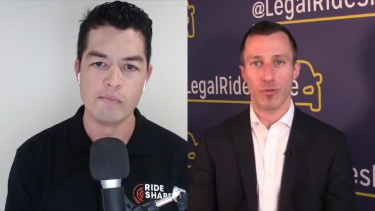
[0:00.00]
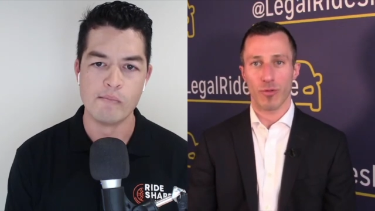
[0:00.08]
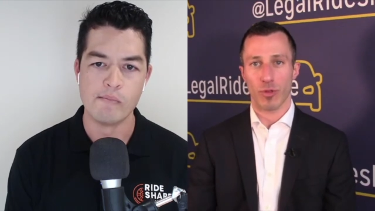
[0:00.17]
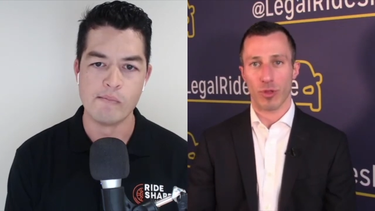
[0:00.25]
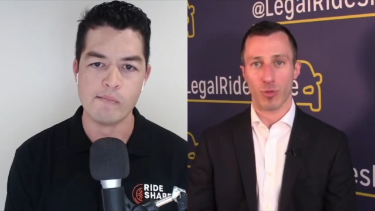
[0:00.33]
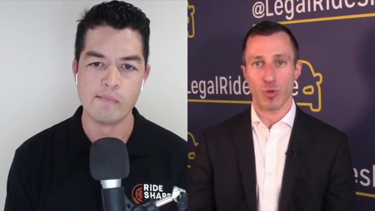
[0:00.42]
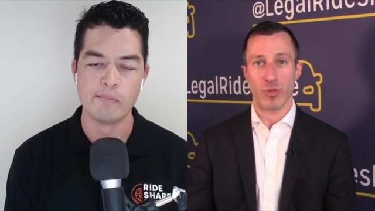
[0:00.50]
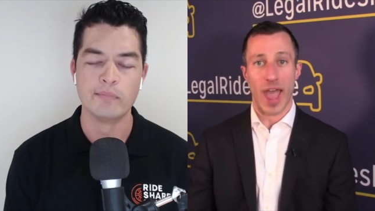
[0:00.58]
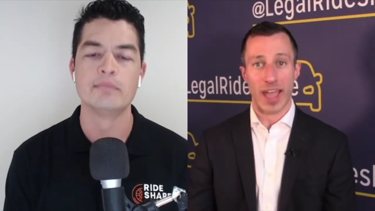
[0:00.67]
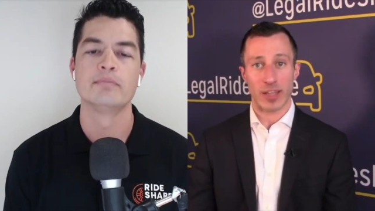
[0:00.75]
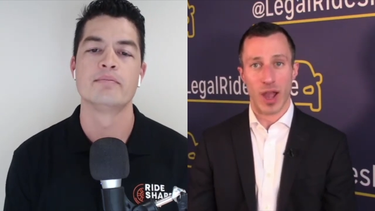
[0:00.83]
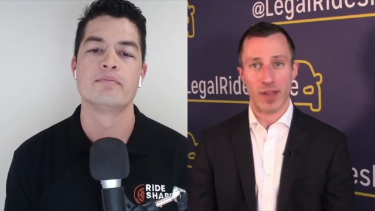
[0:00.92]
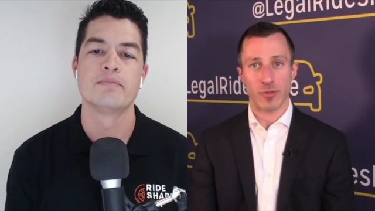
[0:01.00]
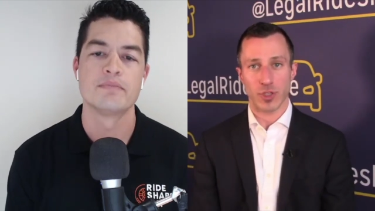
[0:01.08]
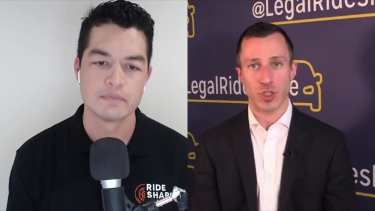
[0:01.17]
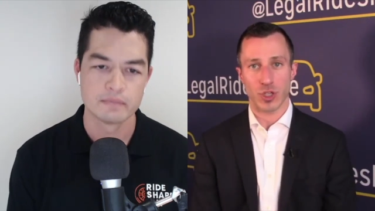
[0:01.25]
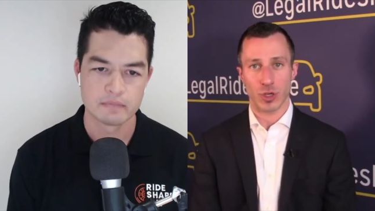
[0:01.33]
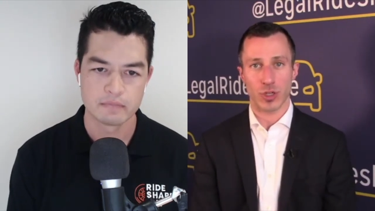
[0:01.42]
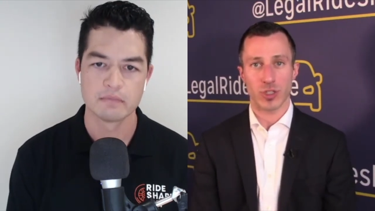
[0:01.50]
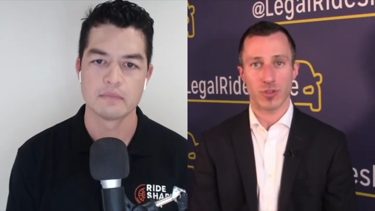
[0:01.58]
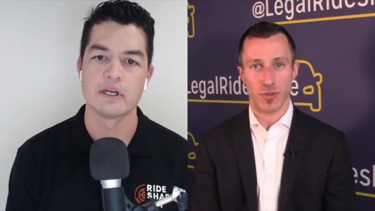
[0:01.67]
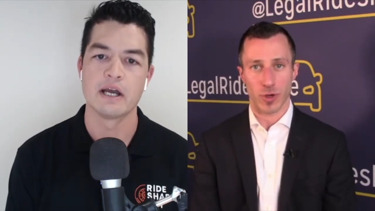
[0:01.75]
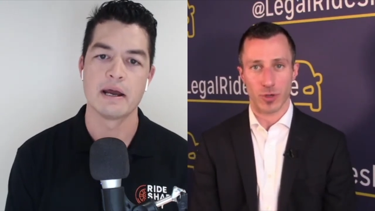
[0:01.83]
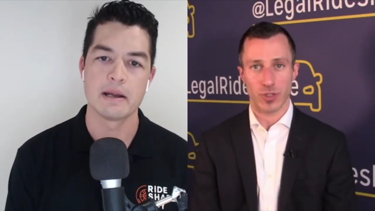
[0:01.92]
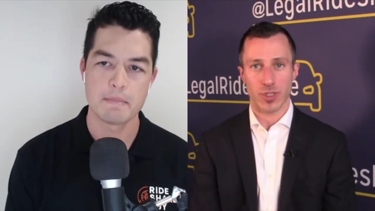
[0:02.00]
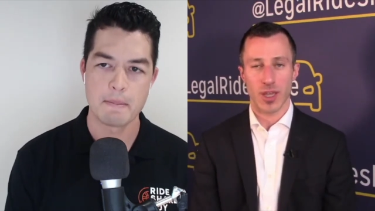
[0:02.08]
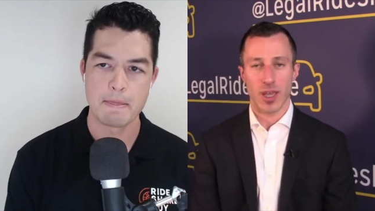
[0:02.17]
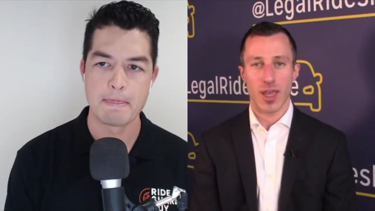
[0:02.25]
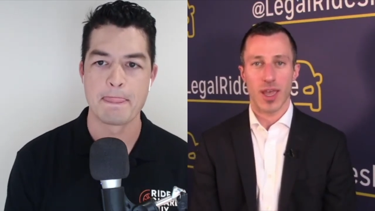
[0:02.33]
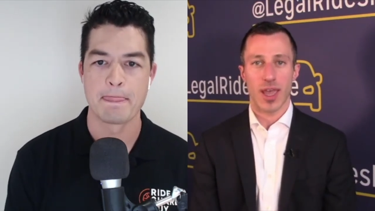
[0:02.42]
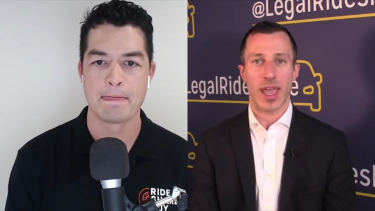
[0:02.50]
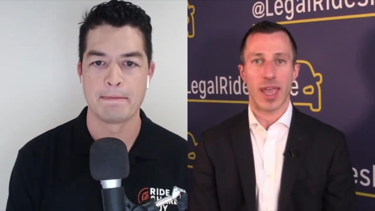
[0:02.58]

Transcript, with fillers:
Speaker 1: through that driver's insurance first. Got it.